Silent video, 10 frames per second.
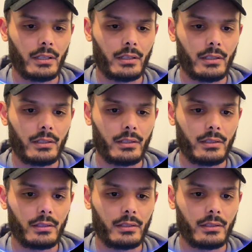
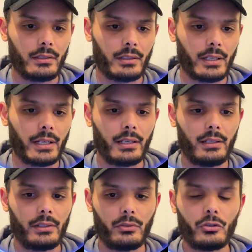And I
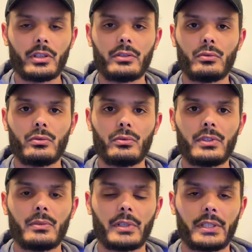highly suggest you to
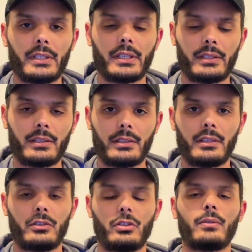see my
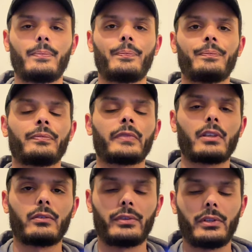SSH
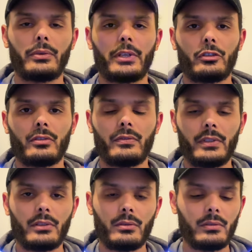configuration
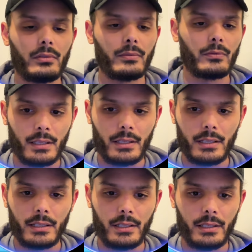video.
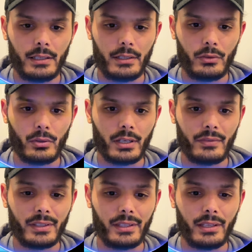Then here you have
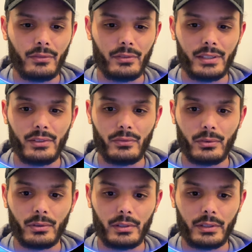a
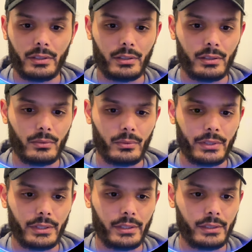default,
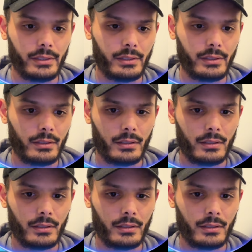where it is,